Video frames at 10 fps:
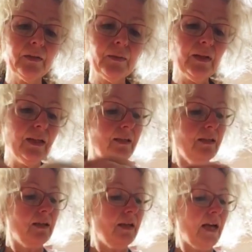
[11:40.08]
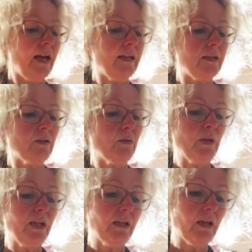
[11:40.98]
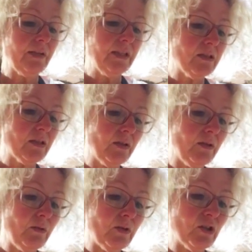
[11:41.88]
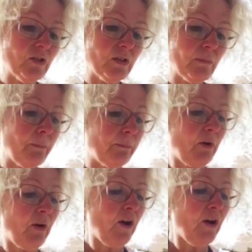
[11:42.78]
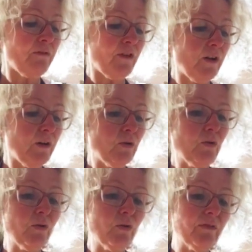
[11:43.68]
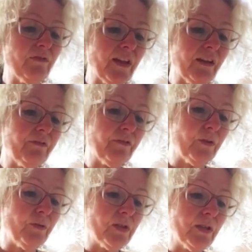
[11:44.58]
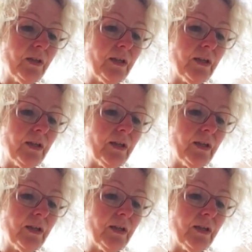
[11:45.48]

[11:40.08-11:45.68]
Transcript: Okay, and we're going to just cover all of that fruit.